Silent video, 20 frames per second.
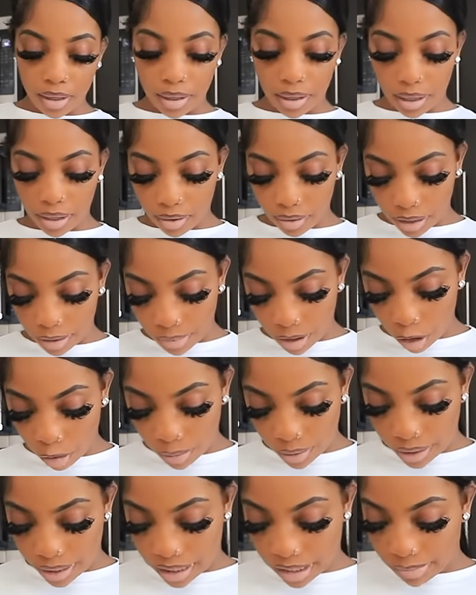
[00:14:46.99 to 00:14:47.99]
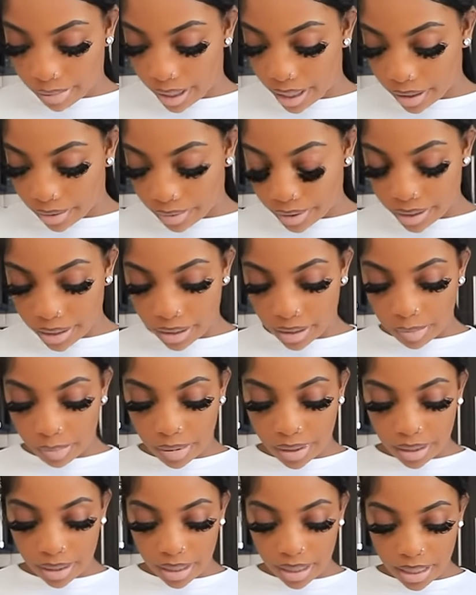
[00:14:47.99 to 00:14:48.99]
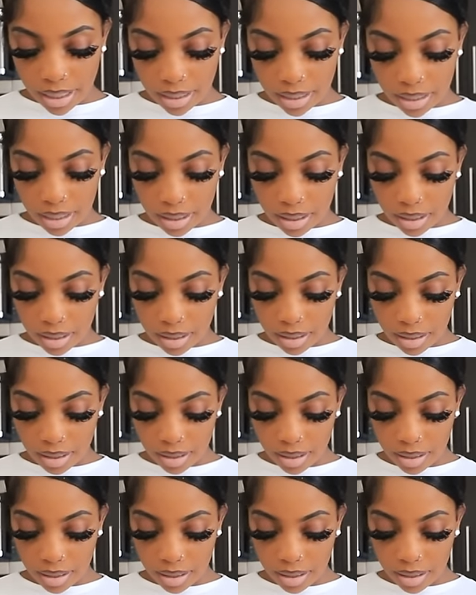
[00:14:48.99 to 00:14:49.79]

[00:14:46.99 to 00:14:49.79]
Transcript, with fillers: Now let me open these batteries and put these in.